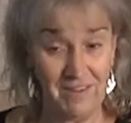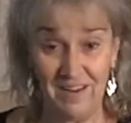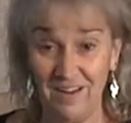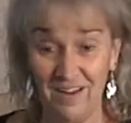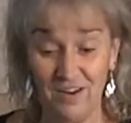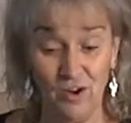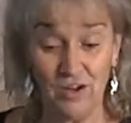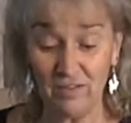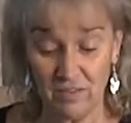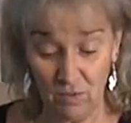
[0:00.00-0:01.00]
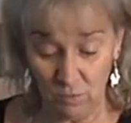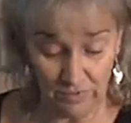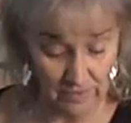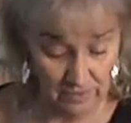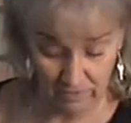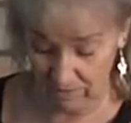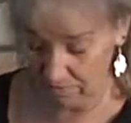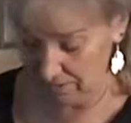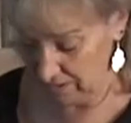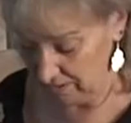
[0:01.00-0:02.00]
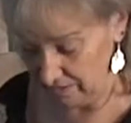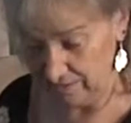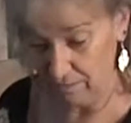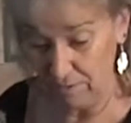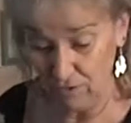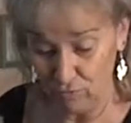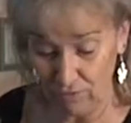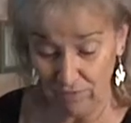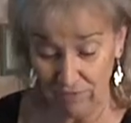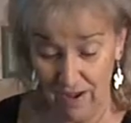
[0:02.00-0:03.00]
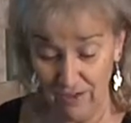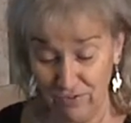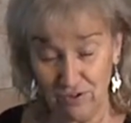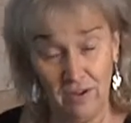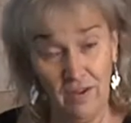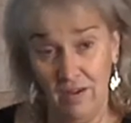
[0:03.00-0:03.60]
And honestly, once it gets to the party, it disappears really fast.